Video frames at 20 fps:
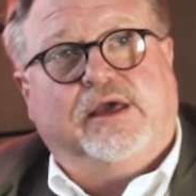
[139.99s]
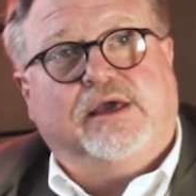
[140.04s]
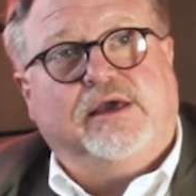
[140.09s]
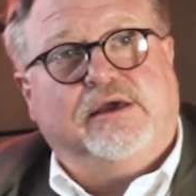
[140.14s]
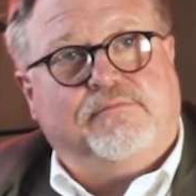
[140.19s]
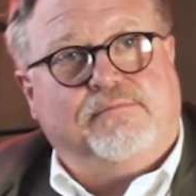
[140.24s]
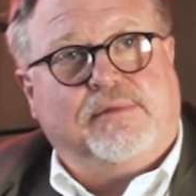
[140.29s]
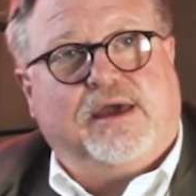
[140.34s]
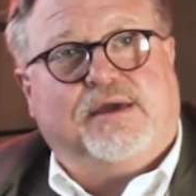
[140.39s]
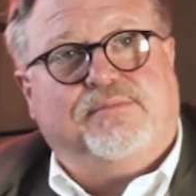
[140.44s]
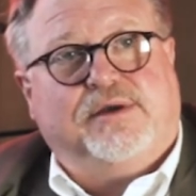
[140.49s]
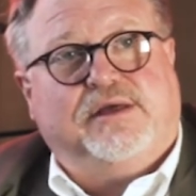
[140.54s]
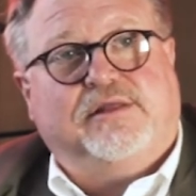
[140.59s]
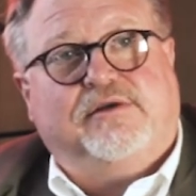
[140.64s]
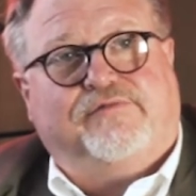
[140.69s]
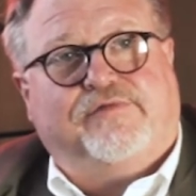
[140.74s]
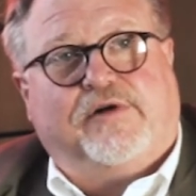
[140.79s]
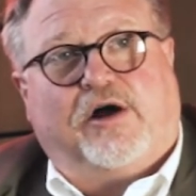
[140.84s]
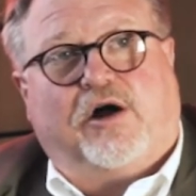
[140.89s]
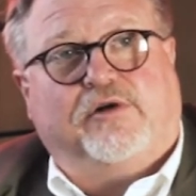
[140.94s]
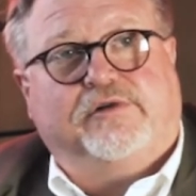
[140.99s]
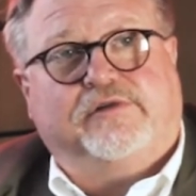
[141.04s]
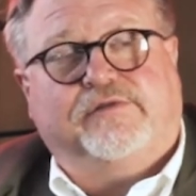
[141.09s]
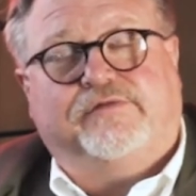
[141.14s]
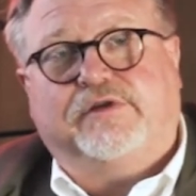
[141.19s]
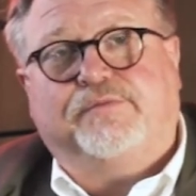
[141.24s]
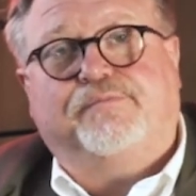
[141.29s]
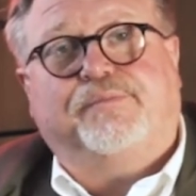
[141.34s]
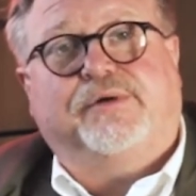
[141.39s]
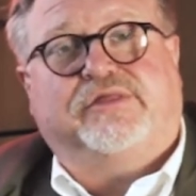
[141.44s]
It may be the fault
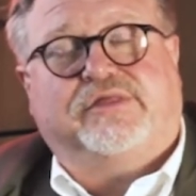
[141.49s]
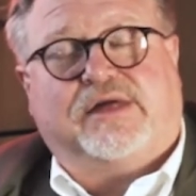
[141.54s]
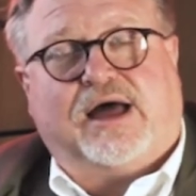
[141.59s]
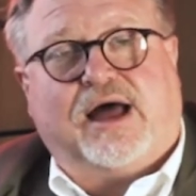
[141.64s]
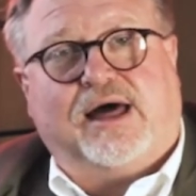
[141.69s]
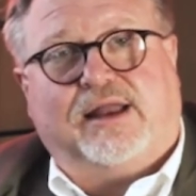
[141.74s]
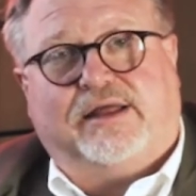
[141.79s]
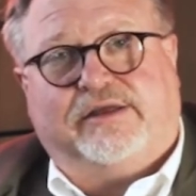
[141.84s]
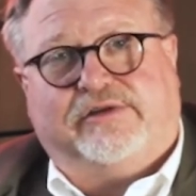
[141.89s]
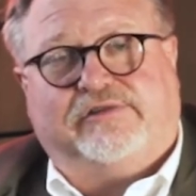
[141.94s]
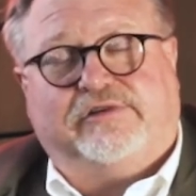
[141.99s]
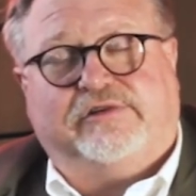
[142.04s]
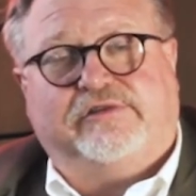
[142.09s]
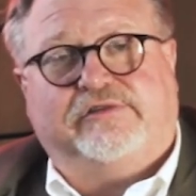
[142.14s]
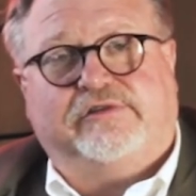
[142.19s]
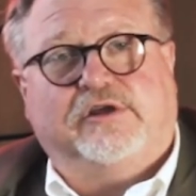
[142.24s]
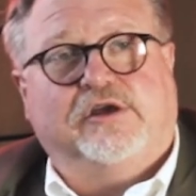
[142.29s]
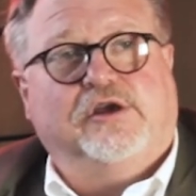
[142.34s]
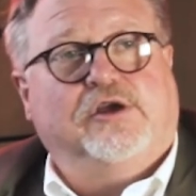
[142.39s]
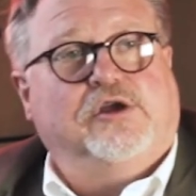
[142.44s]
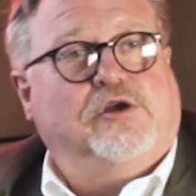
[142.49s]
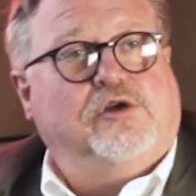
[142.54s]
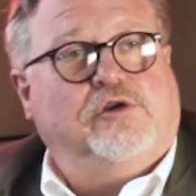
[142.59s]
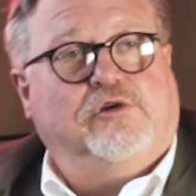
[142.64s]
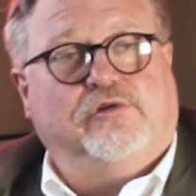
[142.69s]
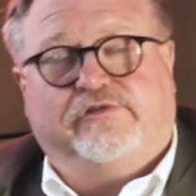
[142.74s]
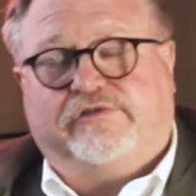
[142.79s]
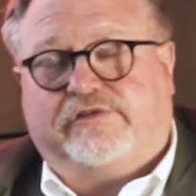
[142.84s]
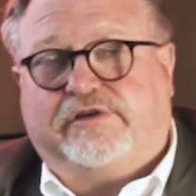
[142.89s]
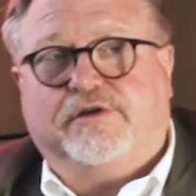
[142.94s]
of the pathologist
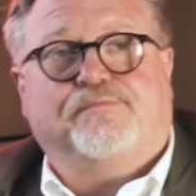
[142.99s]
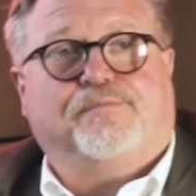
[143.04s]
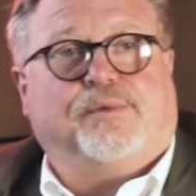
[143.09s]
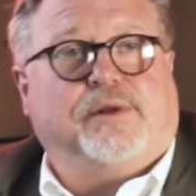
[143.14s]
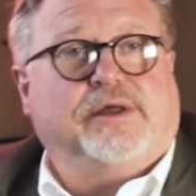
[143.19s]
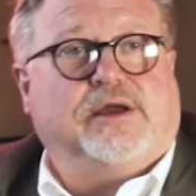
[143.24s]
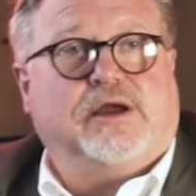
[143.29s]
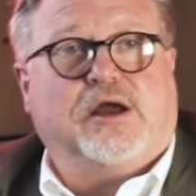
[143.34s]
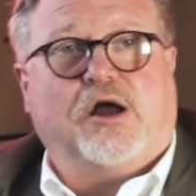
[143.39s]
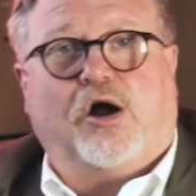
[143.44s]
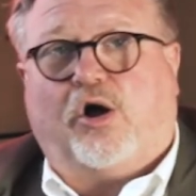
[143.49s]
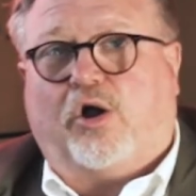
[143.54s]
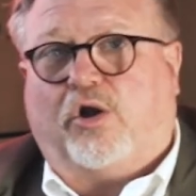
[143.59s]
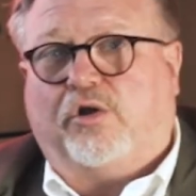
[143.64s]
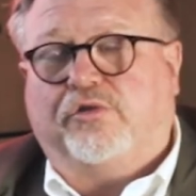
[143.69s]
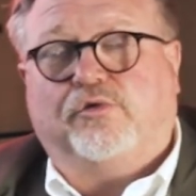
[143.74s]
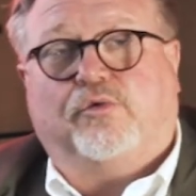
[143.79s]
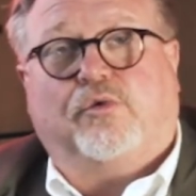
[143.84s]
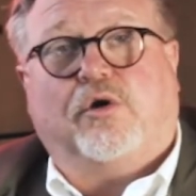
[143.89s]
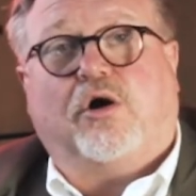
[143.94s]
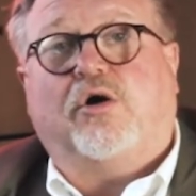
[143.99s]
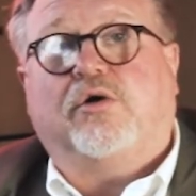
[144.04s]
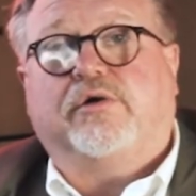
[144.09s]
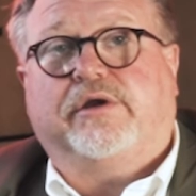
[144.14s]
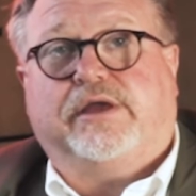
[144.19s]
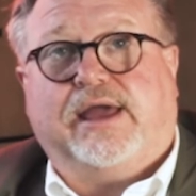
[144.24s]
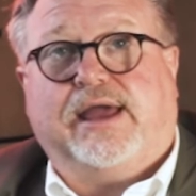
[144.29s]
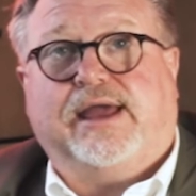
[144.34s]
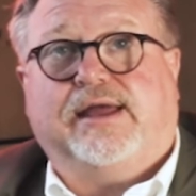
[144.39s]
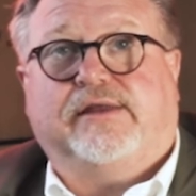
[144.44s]
who simply called the wrong
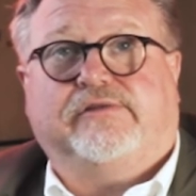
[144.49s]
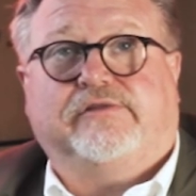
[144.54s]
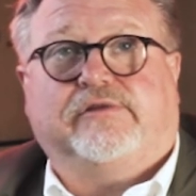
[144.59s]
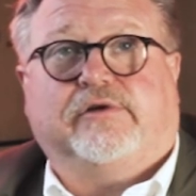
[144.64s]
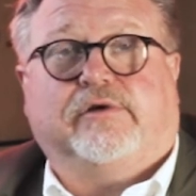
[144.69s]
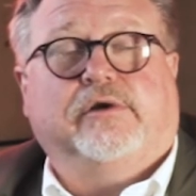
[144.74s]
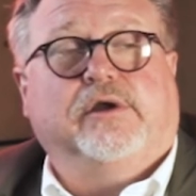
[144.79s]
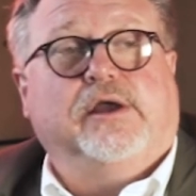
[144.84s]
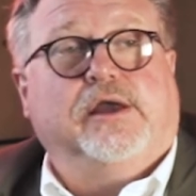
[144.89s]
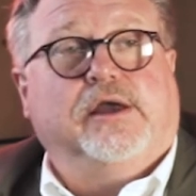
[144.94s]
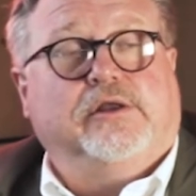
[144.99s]
cancer.